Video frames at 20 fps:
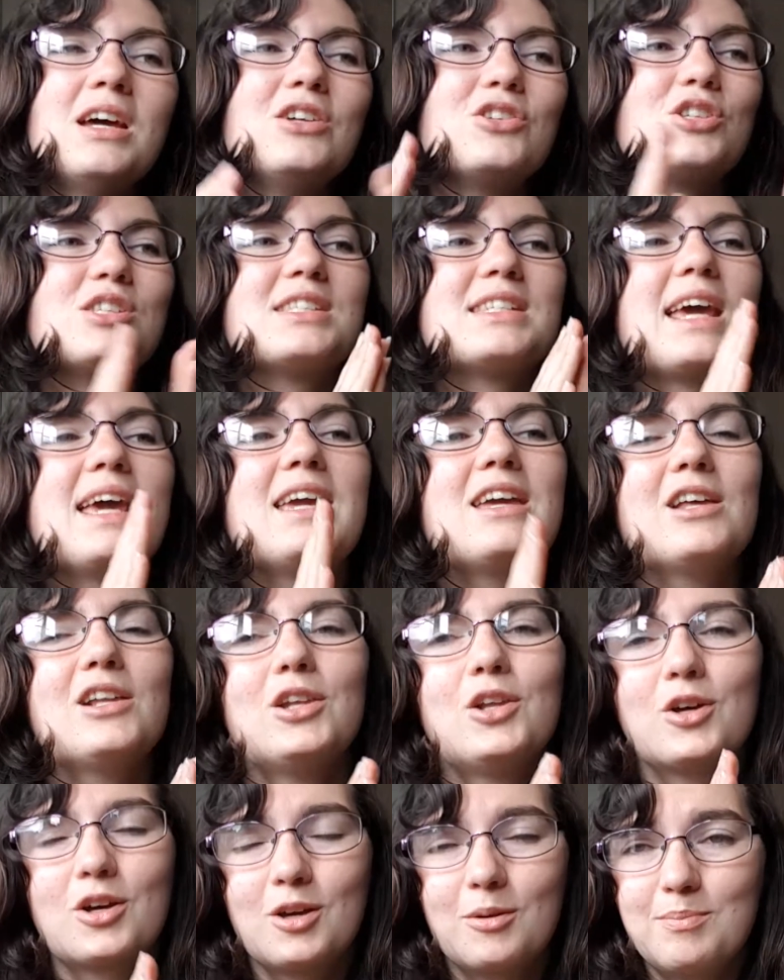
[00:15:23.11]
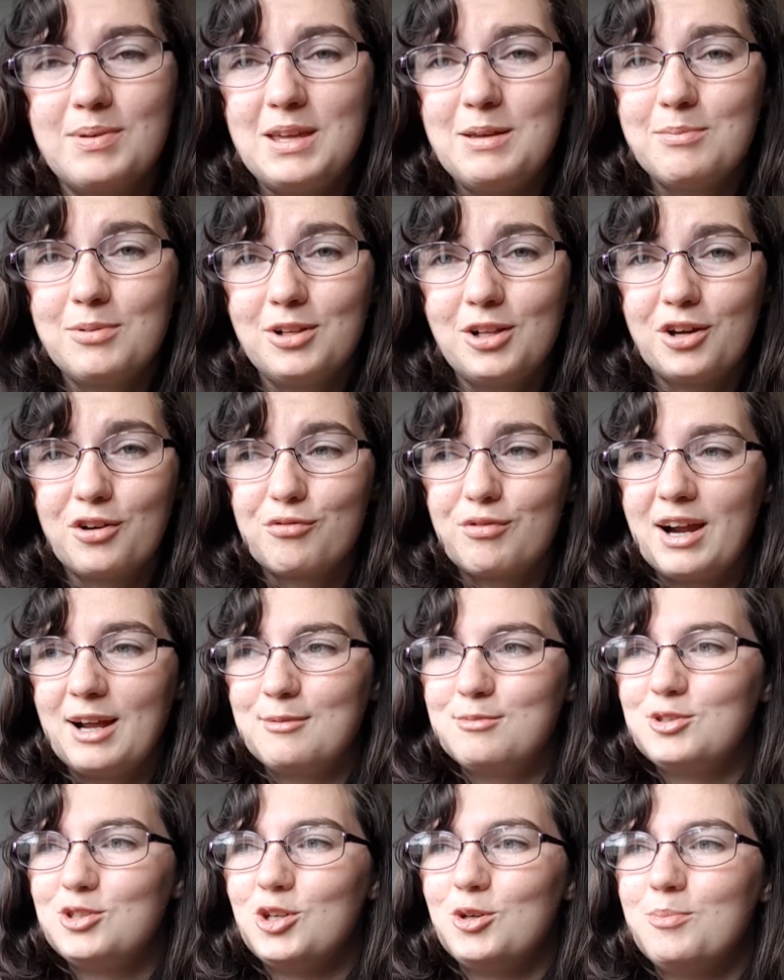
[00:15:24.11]
Just take a look at people
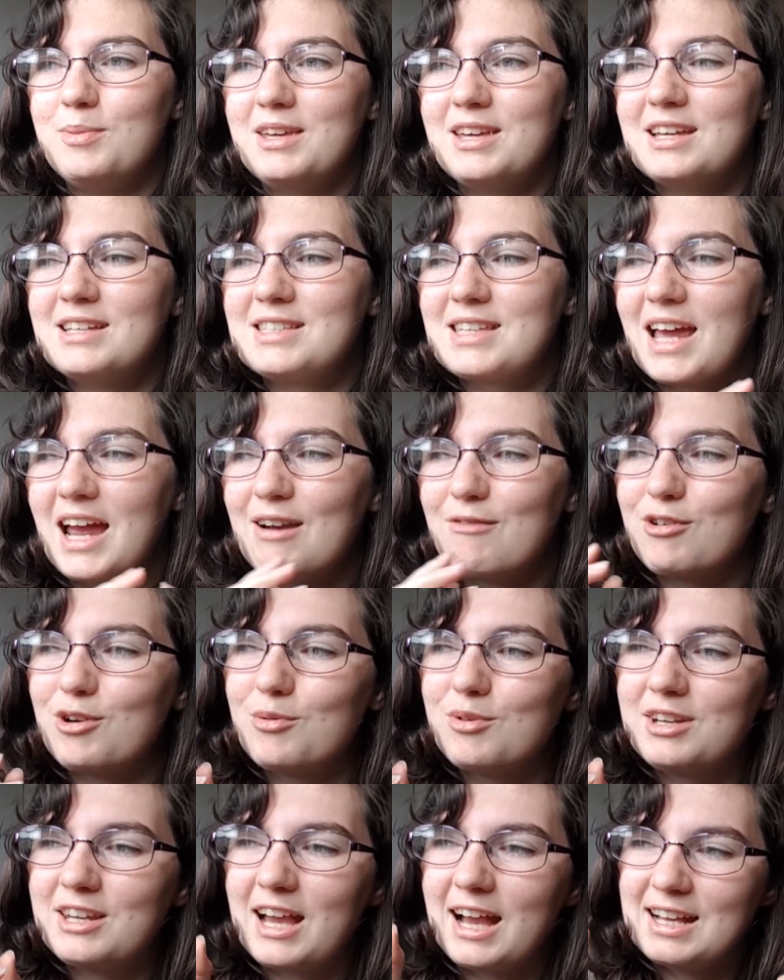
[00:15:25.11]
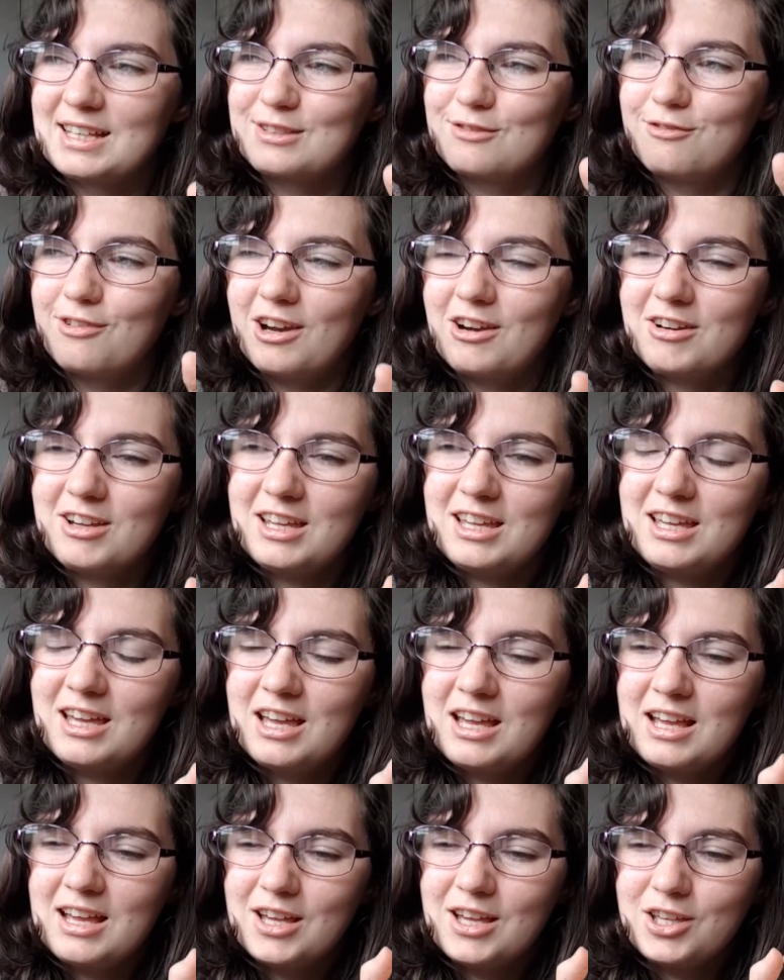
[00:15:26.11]
around you, because everyone has very
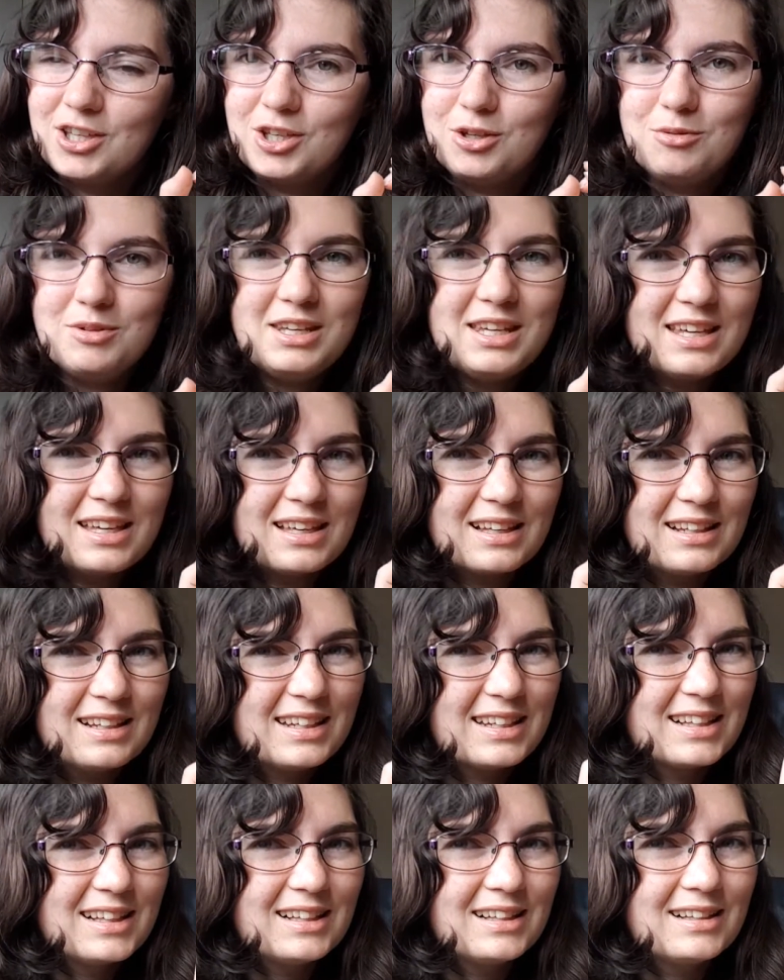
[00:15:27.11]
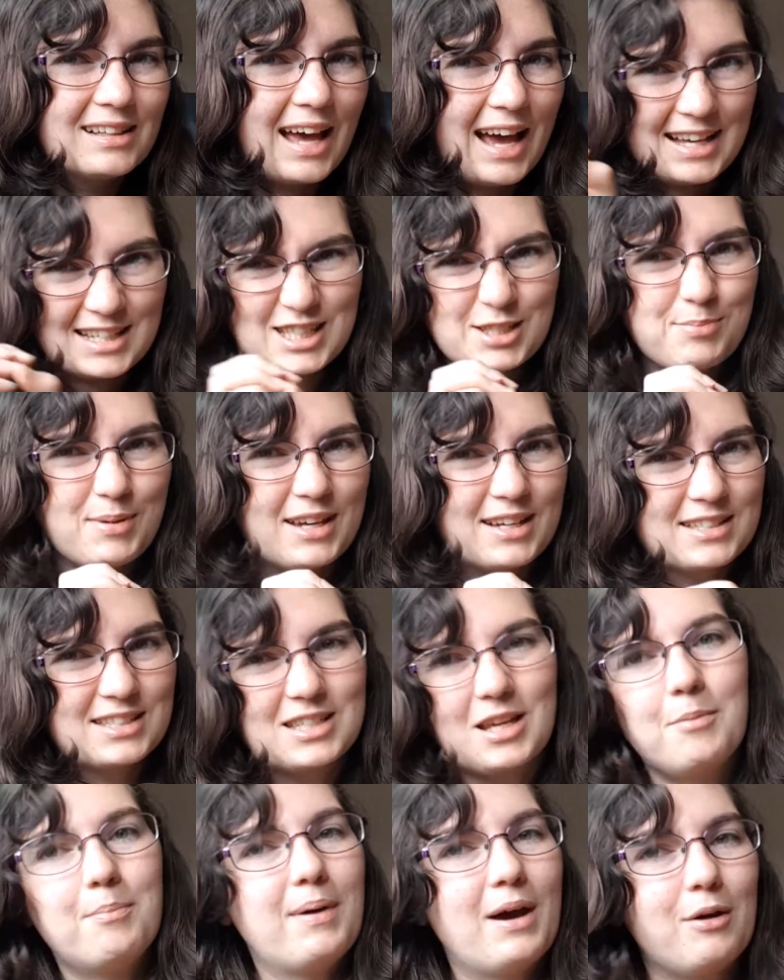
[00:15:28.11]
unique little
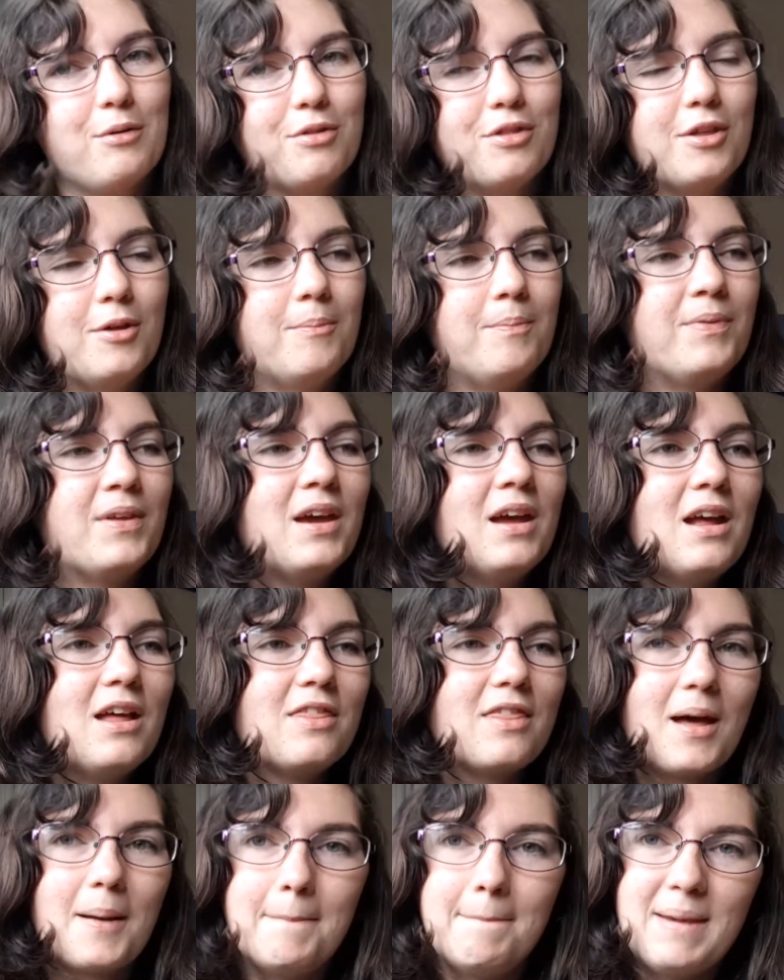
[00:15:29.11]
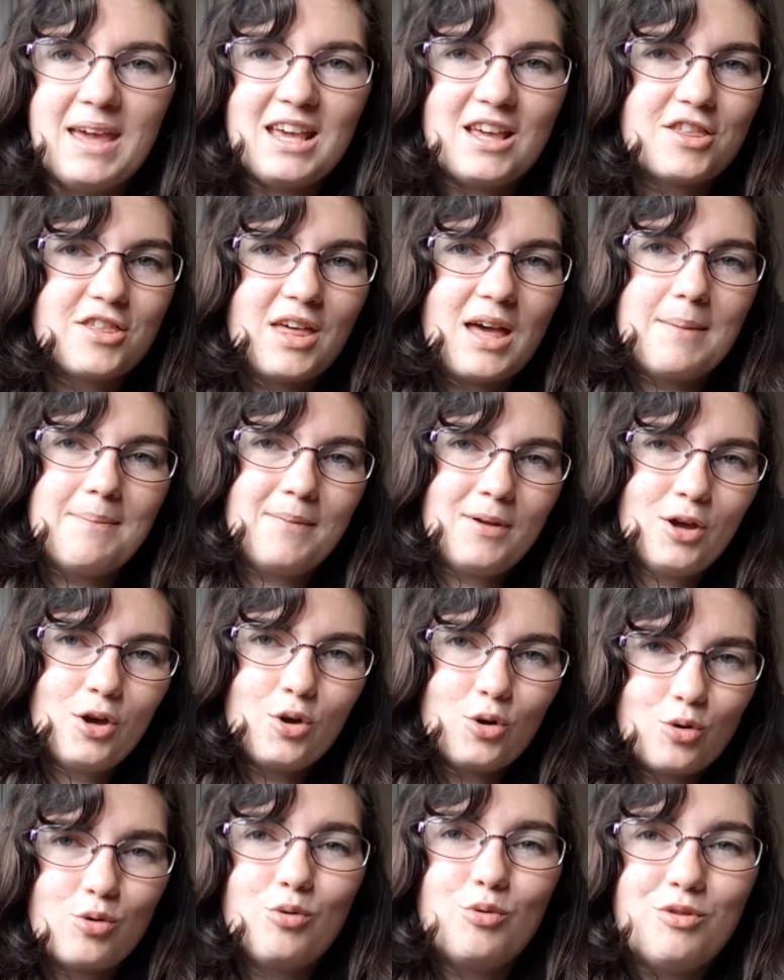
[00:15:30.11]
aspects about them that make them
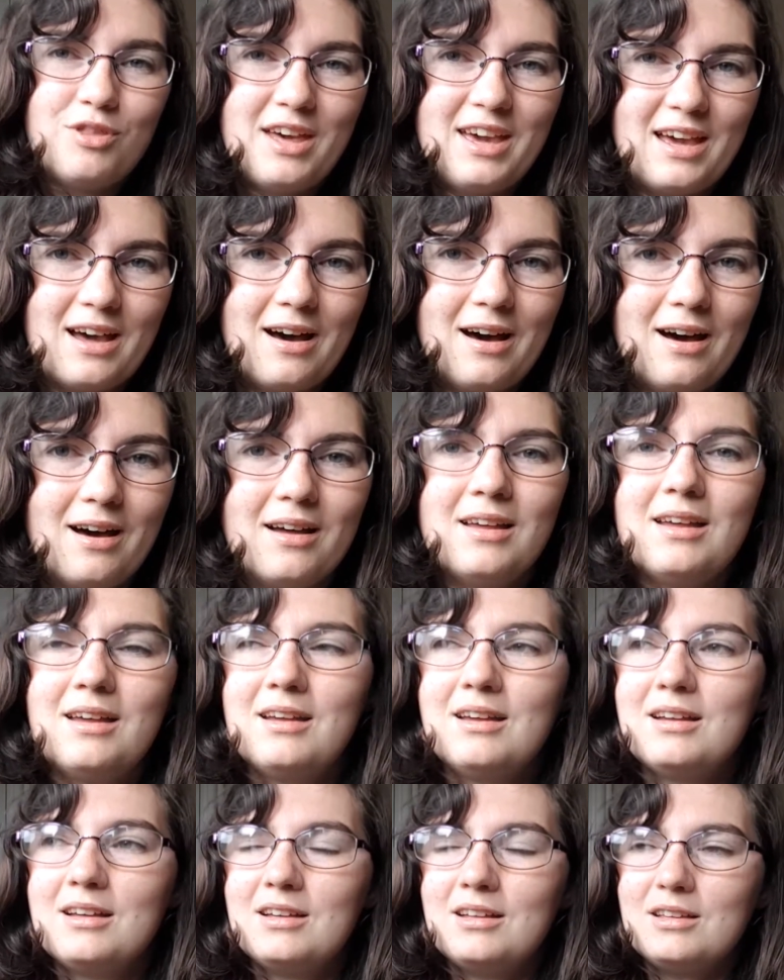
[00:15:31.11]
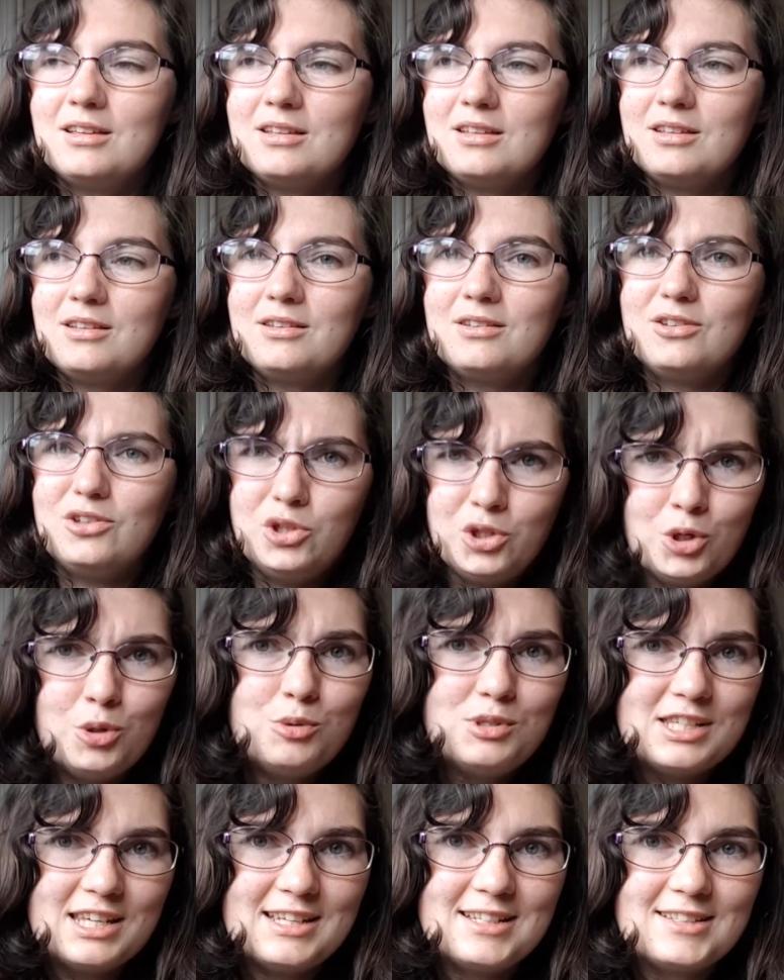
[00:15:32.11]
who they are.
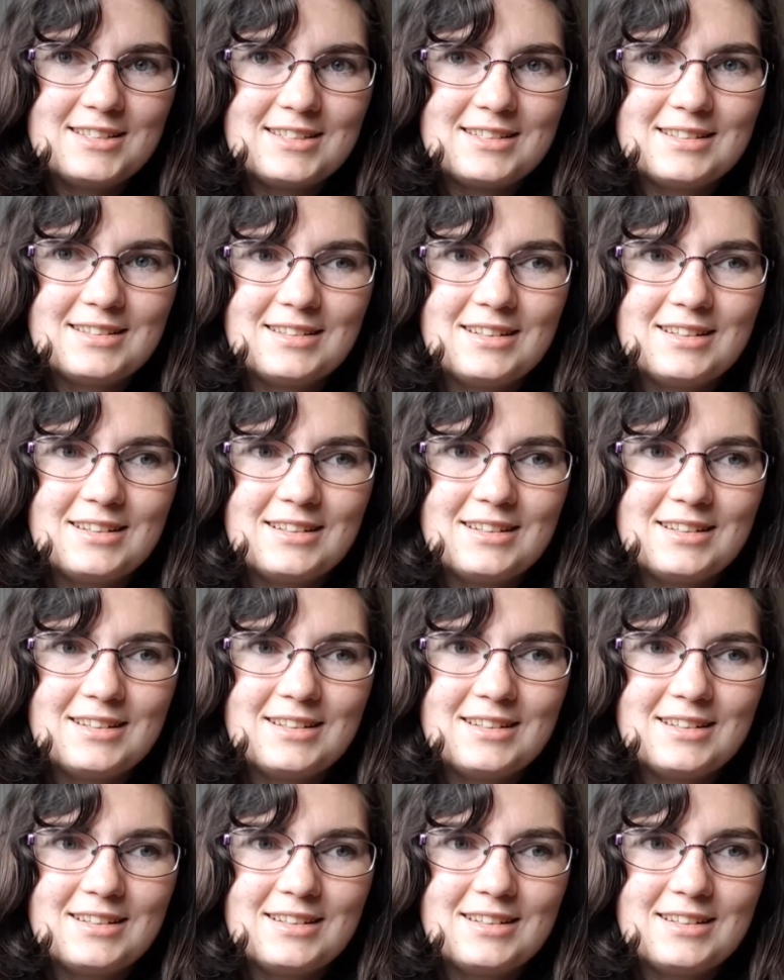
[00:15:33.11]
Use it.